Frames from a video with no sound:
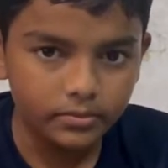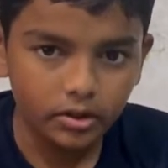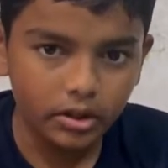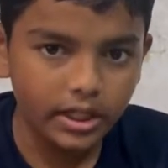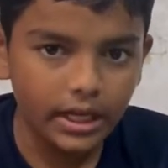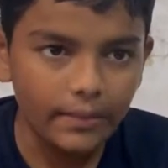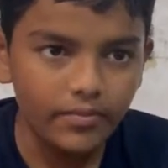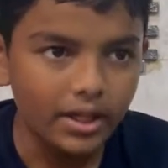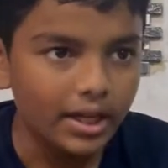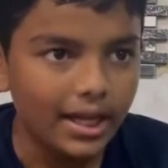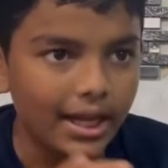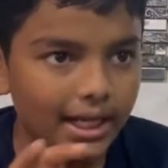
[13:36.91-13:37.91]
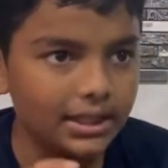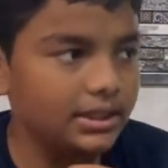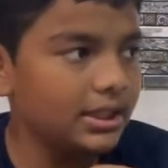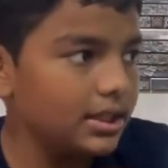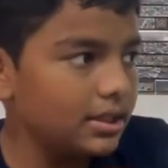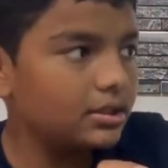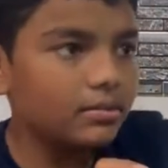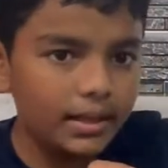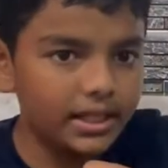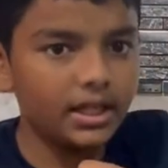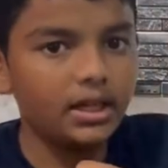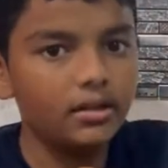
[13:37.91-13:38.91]
Okay, and she is
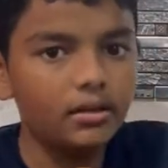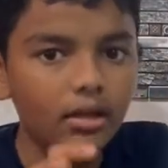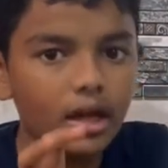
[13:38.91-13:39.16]
making it,